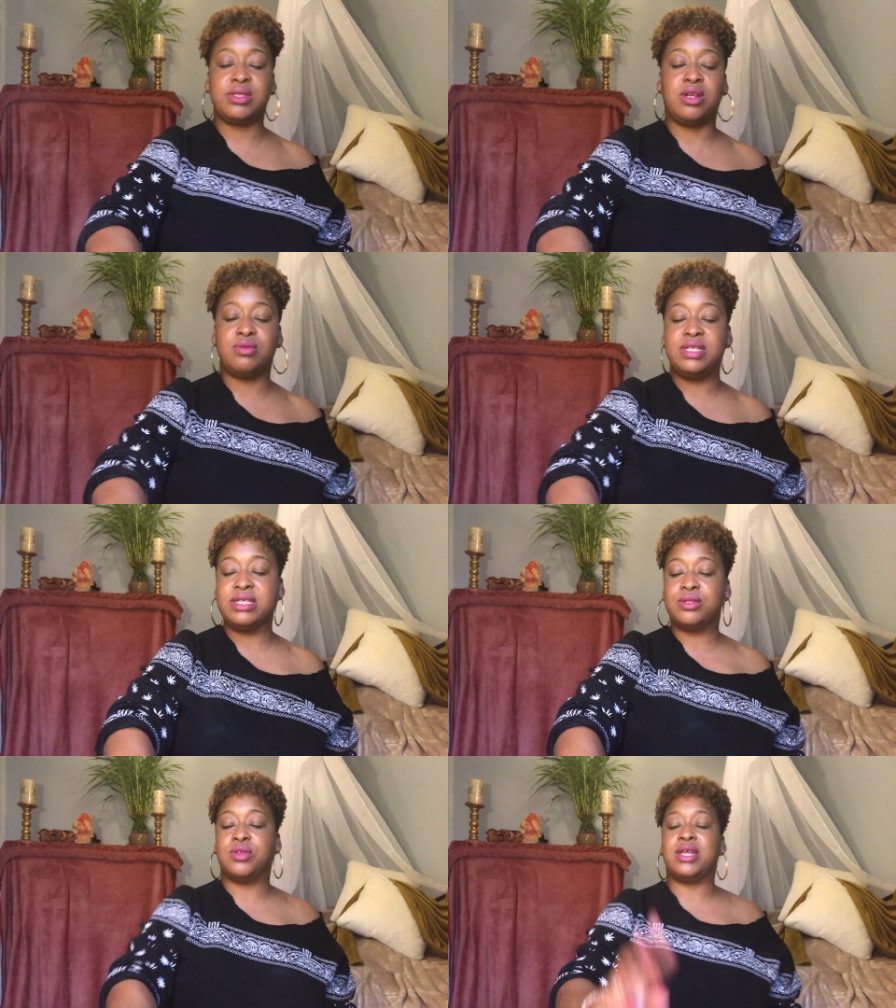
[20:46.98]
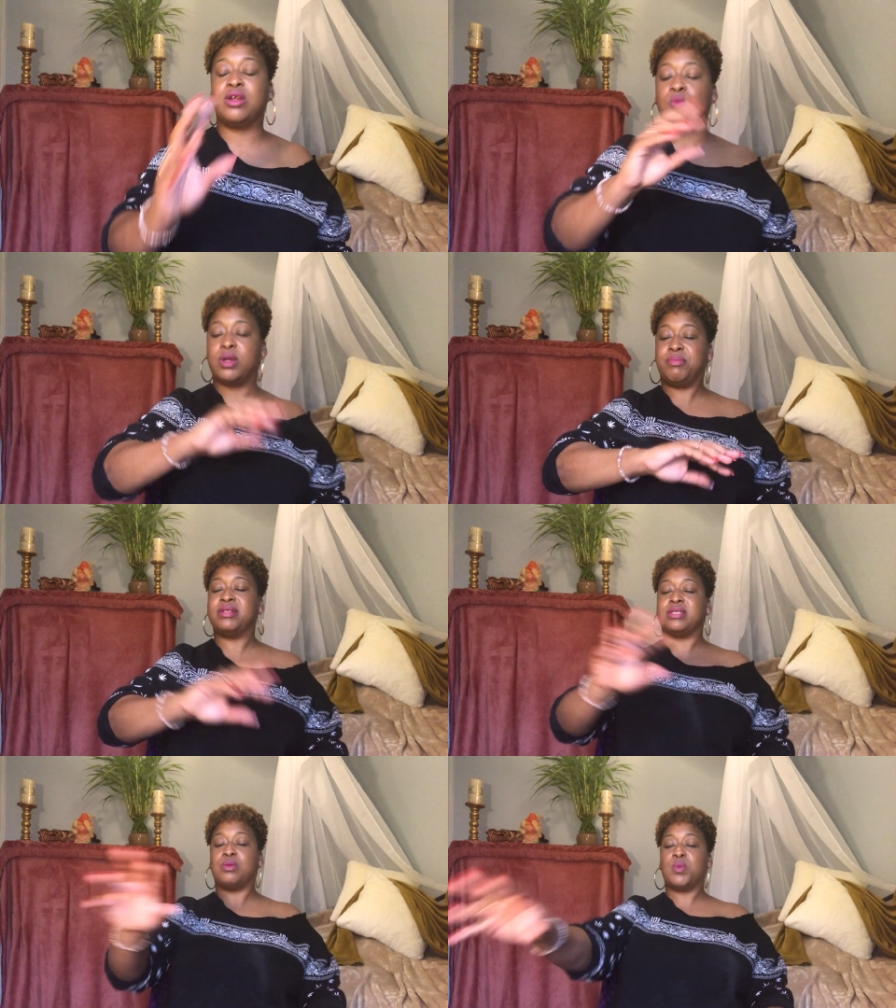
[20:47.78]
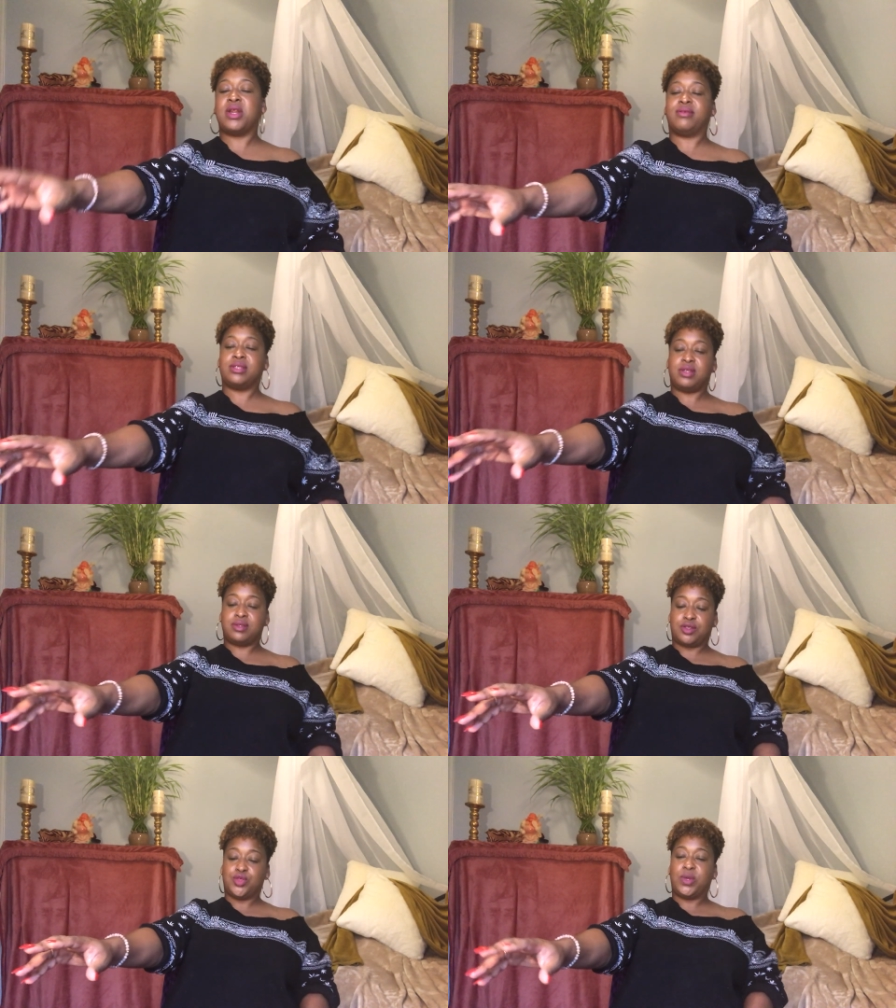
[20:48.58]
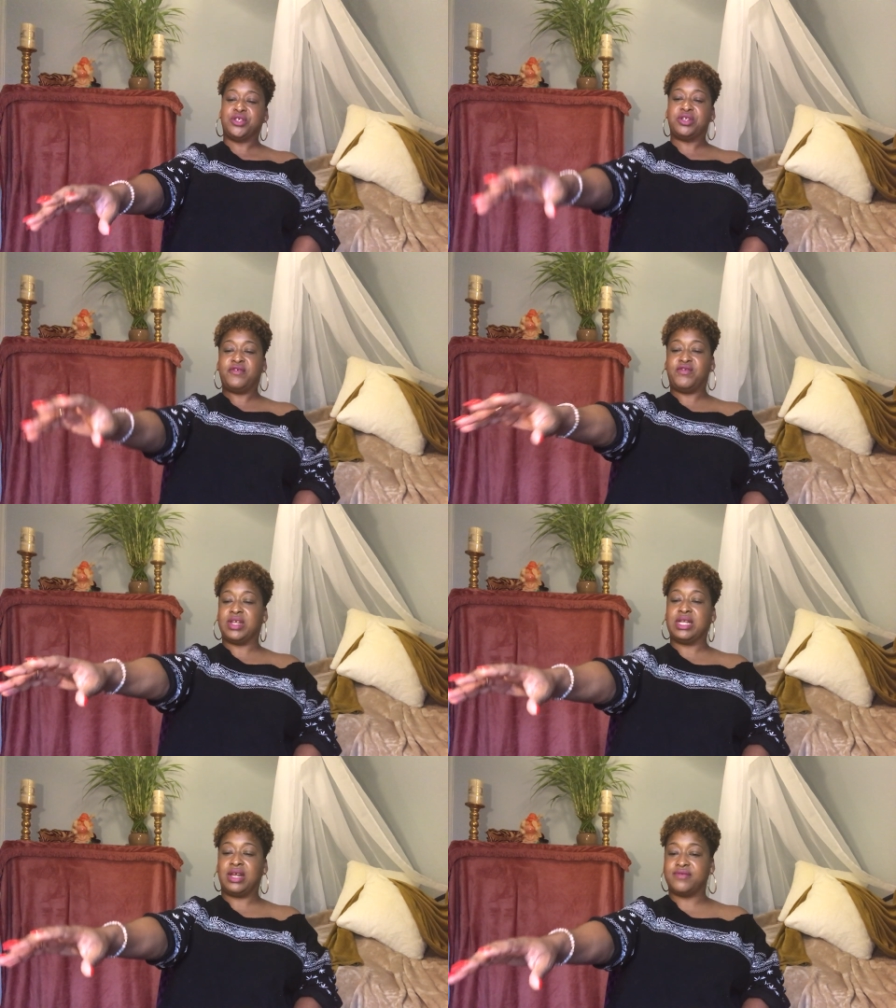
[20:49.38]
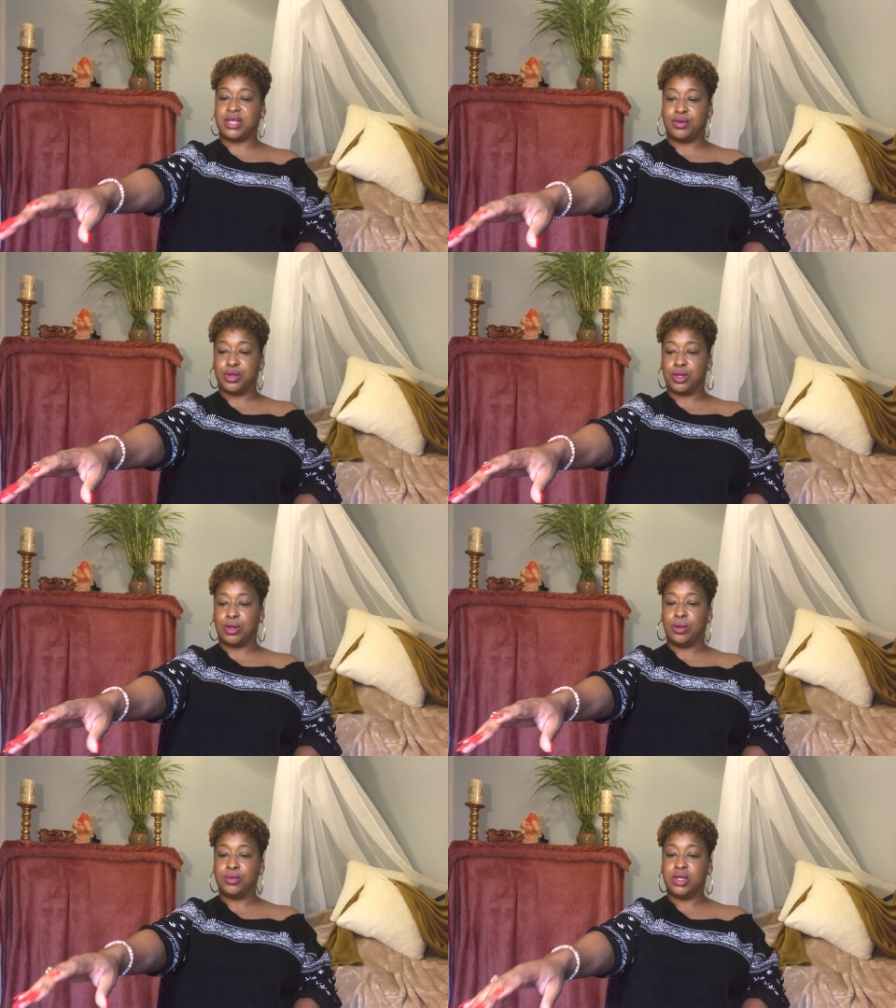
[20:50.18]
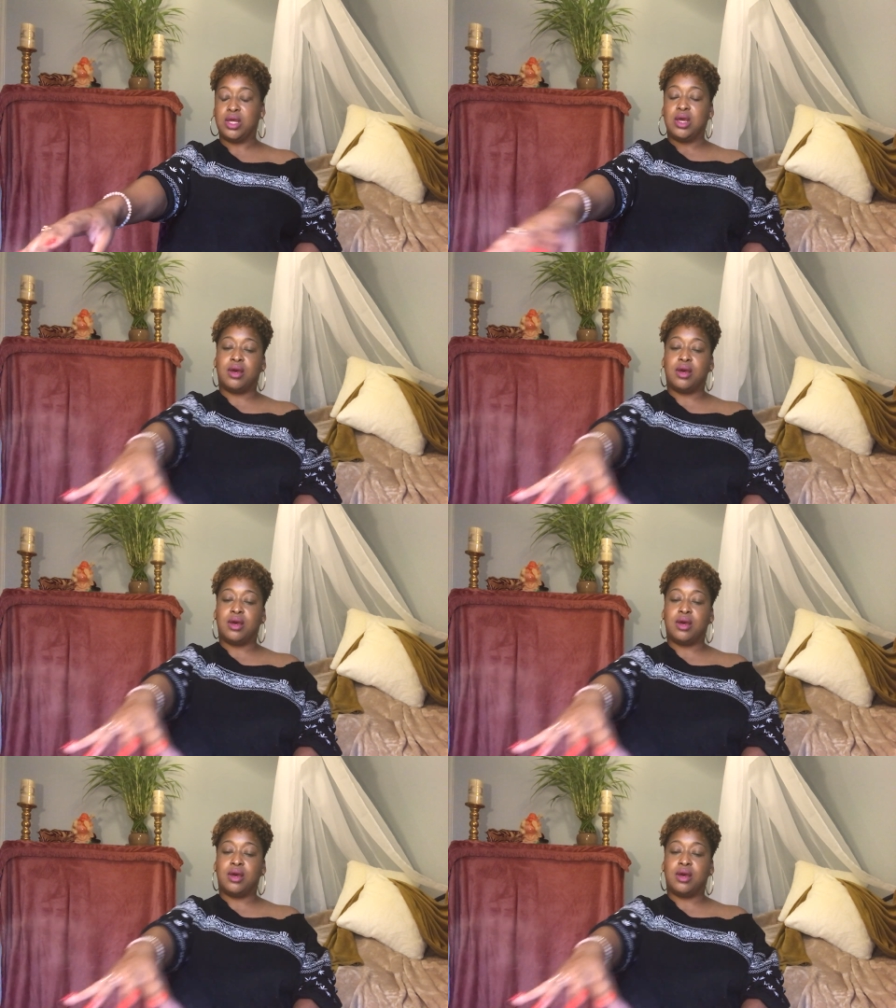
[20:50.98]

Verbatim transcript: this loneliness or they don't want to put someone else in a situation of feeling left out in the cold,